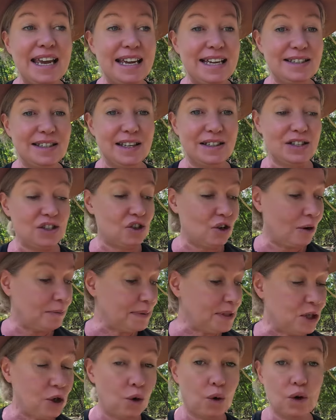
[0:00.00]
is it
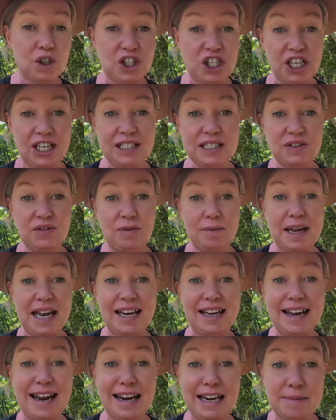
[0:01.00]
stops your chickens from
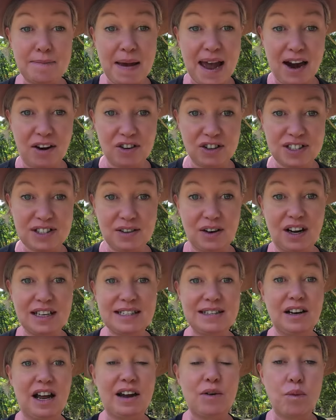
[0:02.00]
getting any
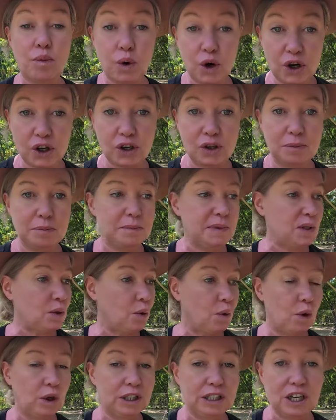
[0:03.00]
parasites like worms
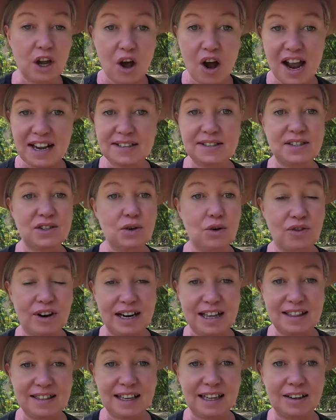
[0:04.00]
or lice or
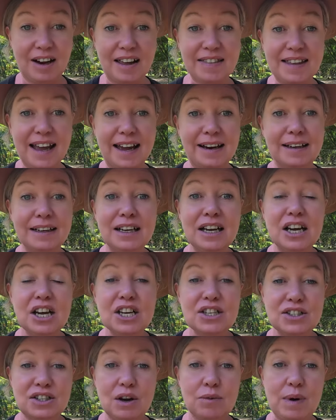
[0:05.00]
anything like that.
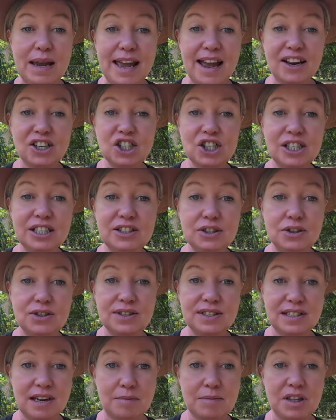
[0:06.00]
So we actually
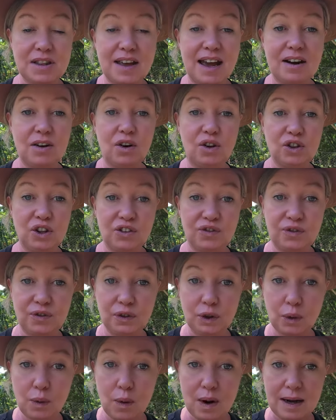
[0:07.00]
use some of that on the
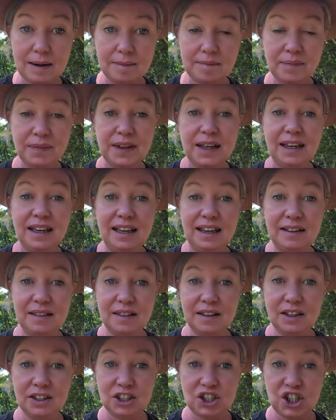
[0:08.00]
floor
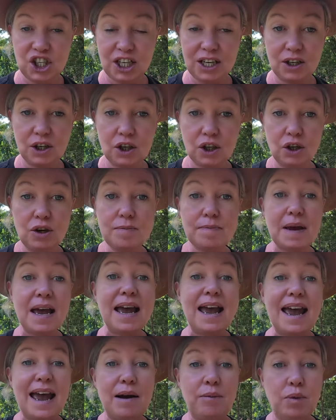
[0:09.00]
in the chicken coop
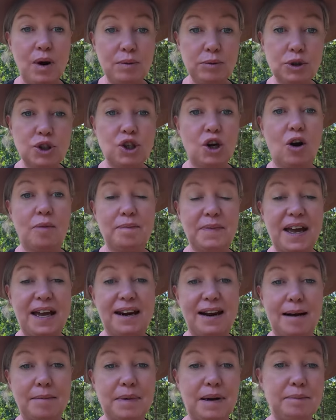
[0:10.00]
and we will top
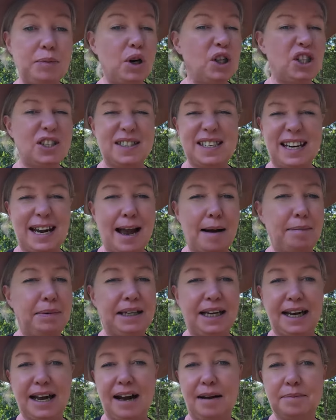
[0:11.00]
that up put just a
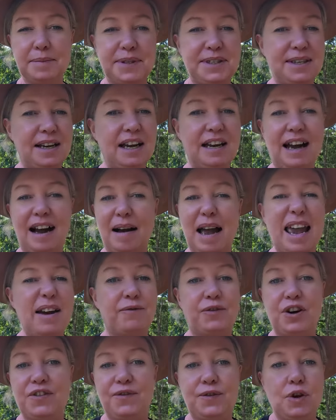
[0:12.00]
couple of cups uh, uh,
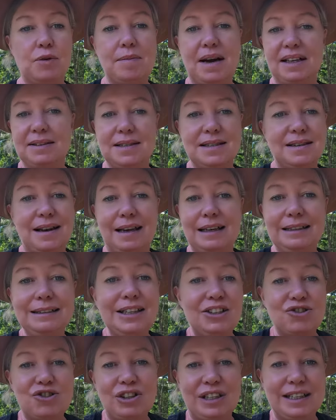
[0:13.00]
every few months like
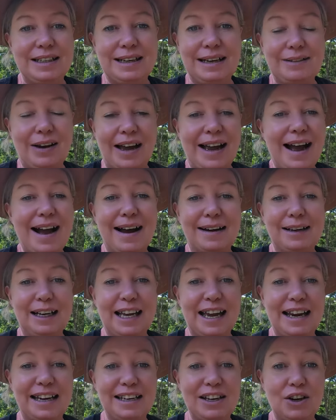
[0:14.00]
literally like
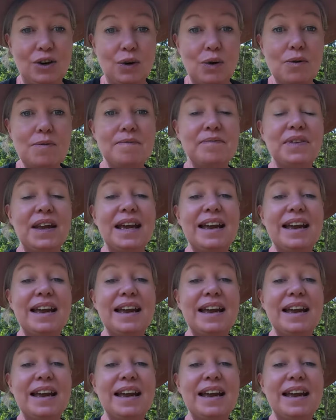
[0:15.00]
hardly any at all